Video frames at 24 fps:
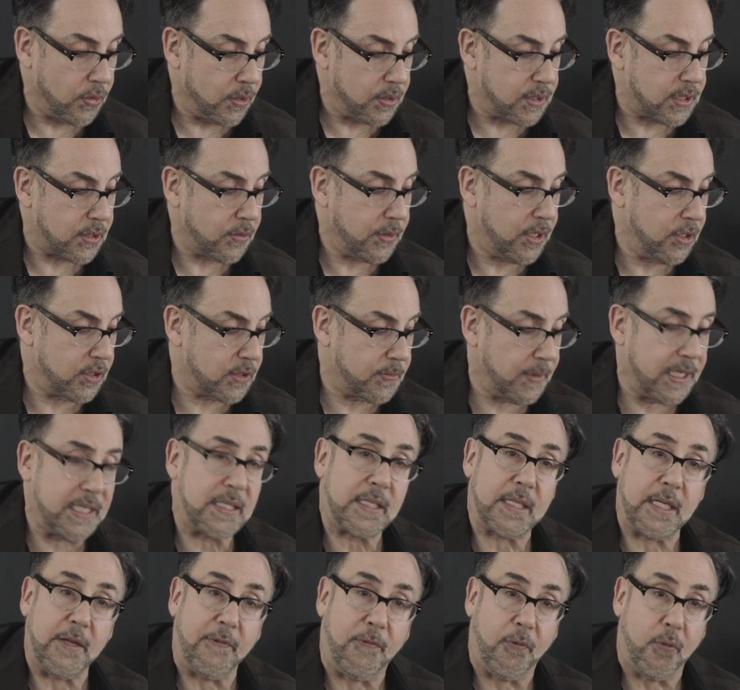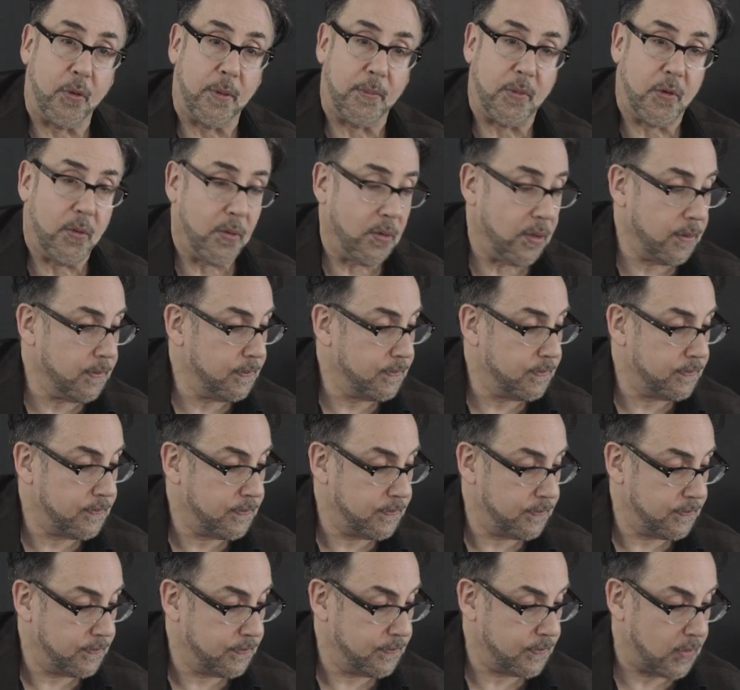chord. So here's my C form chord,
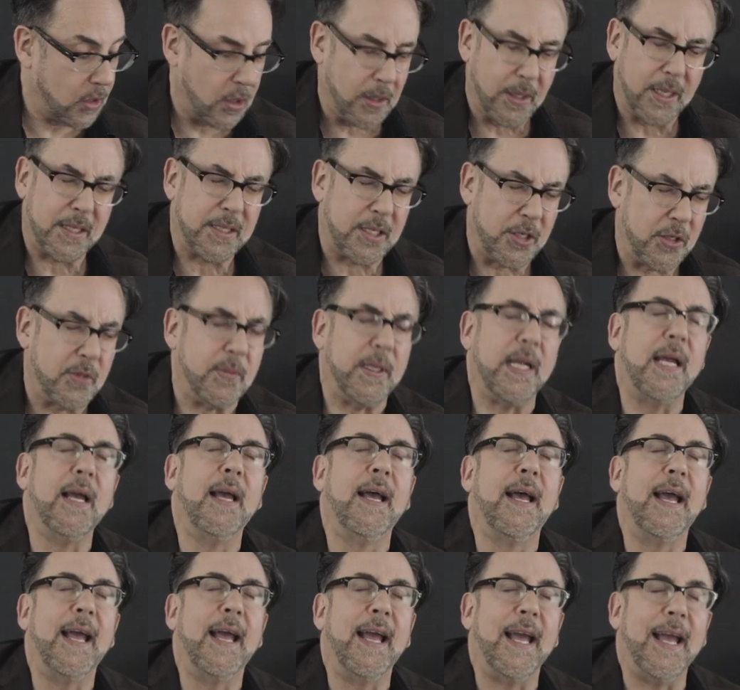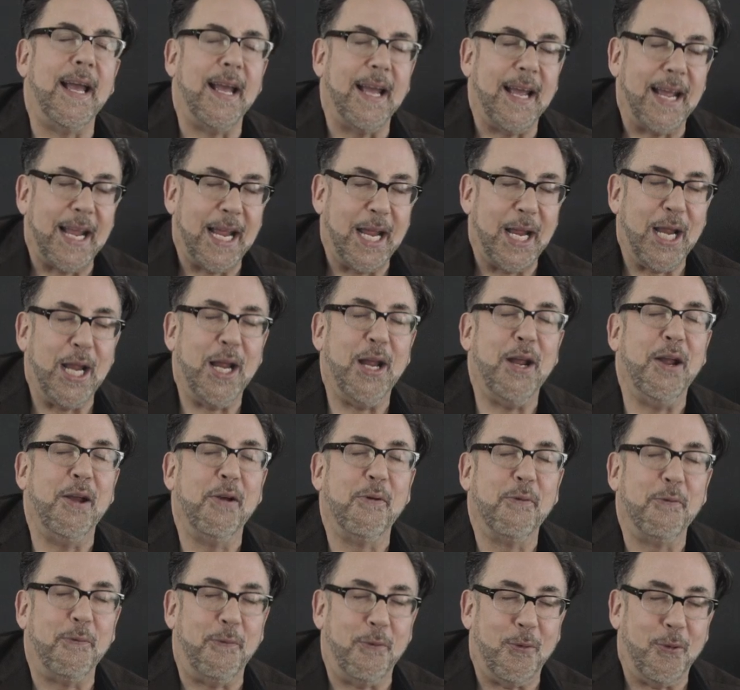or excuse me,
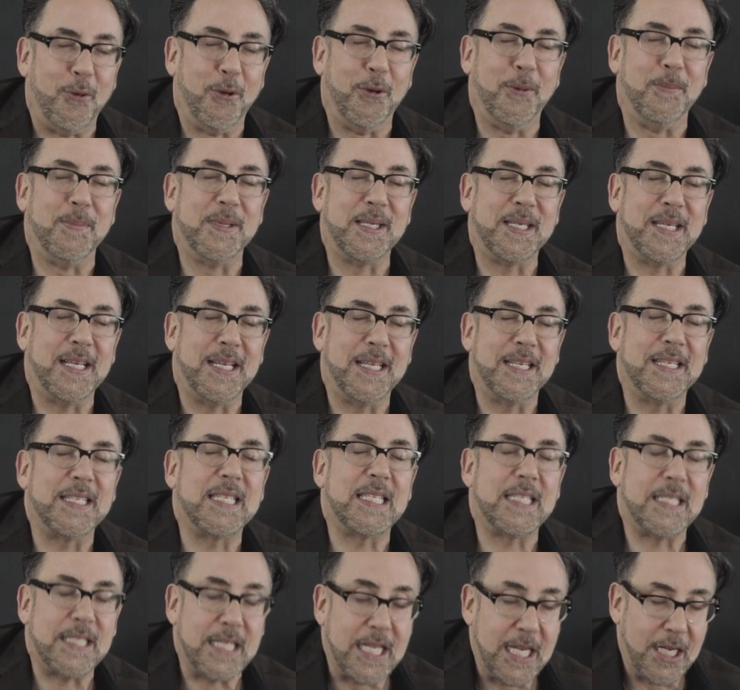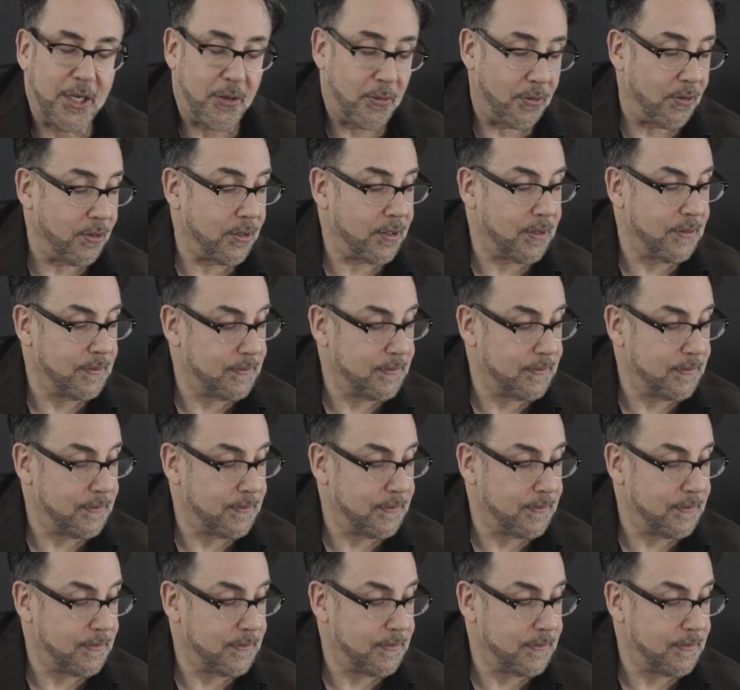A form C chord.